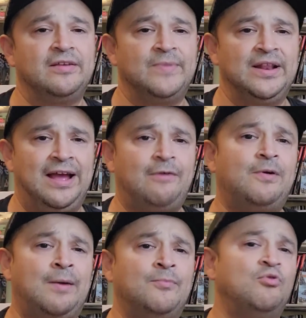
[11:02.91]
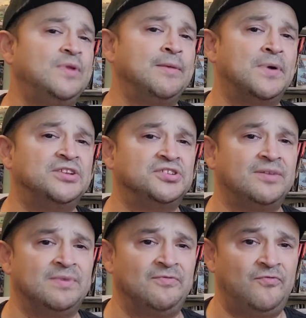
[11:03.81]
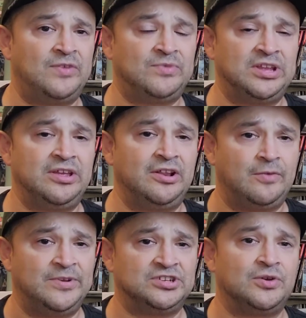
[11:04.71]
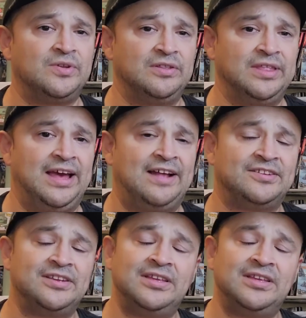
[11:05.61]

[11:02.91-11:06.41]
but now I'm moving the budget up to 50, and I'll be showing you that.